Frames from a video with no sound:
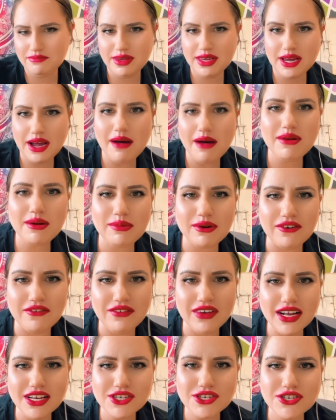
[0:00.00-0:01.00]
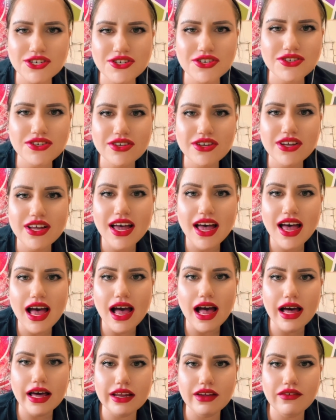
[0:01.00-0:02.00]
become a professional
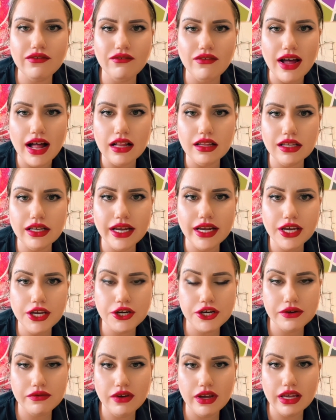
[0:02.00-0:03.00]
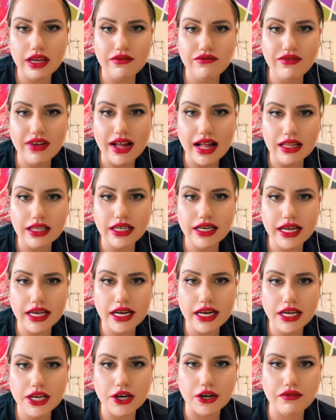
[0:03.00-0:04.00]
at
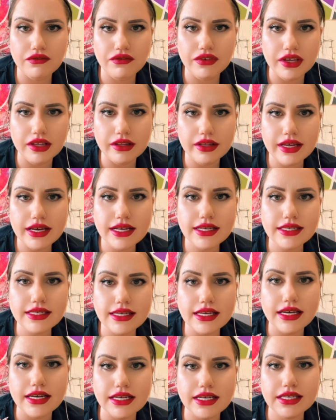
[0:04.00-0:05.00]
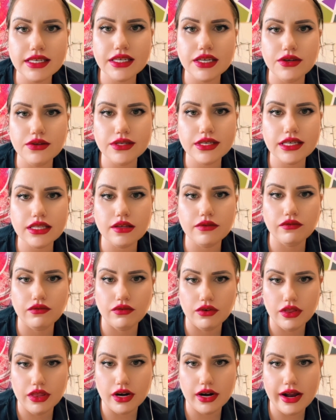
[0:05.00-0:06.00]
invalidating your feelings and excusing them
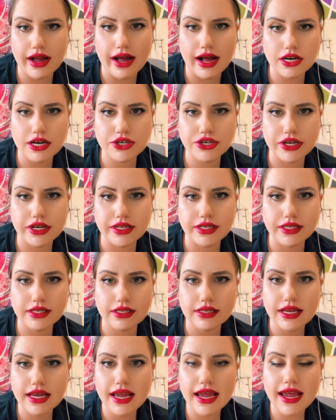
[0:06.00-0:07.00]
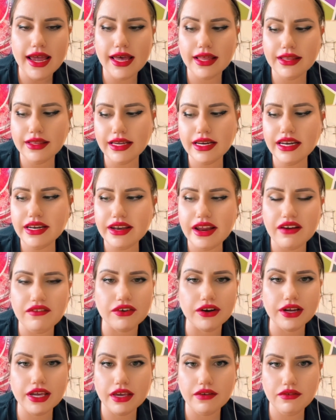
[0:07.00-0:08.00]
for their actions, and they
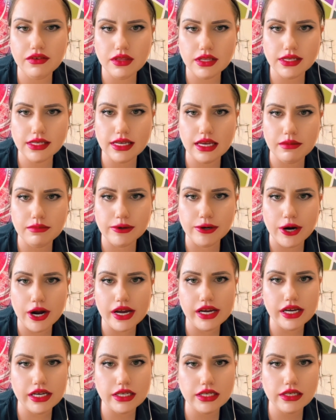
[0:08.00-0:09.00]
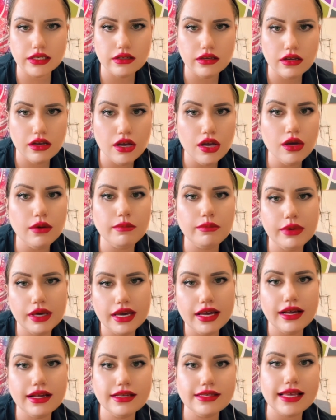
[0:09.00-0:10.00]
never gave you the same grace,
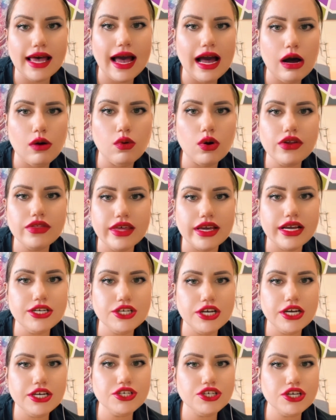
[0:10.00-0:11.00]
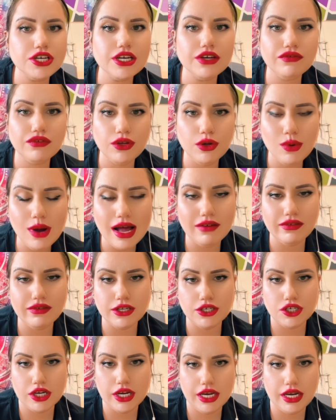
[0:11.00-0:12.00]
because how are they changing if you
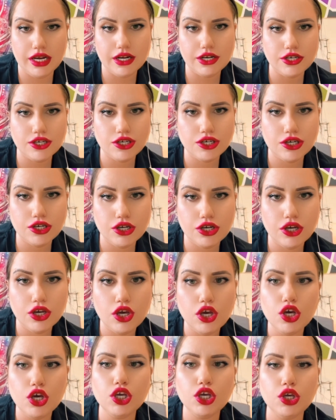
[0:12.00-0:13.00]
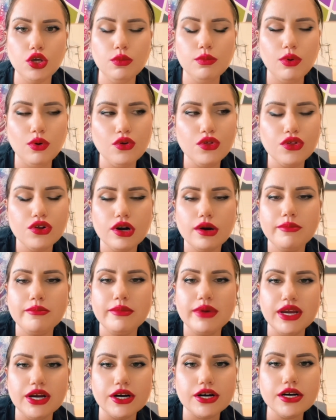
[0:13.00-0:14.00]
haven't changed? You both are
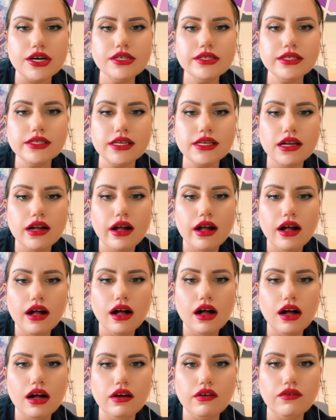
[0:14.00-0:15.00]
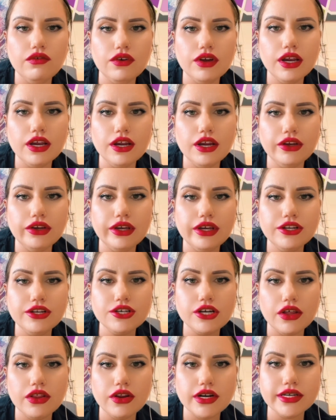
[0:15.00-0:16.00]
mirrors of
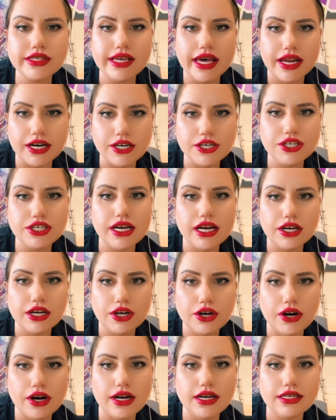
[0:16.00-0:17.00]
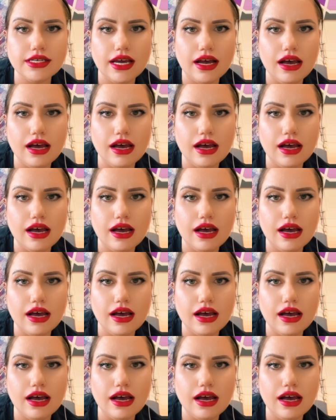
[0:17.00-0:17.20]
each other's energy at current